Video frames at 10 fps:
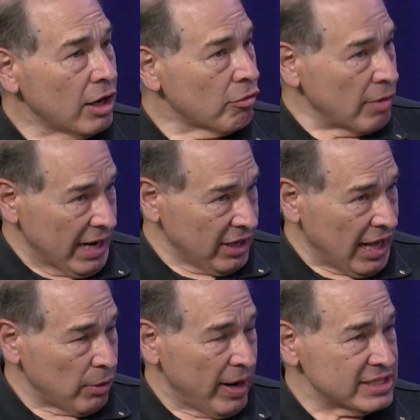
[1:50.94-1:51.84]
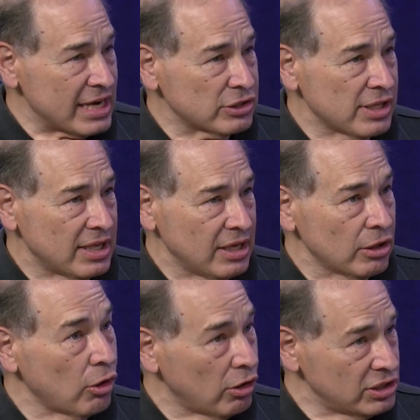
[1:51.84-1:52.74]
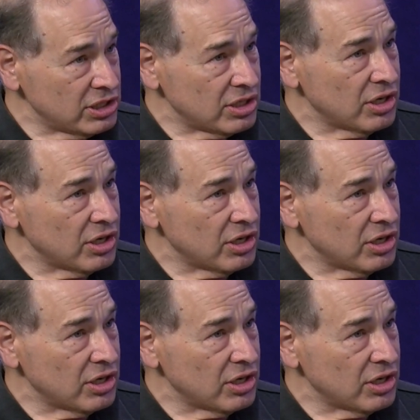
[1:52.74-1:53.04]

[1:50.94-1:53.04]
Granite United Way is actually the largest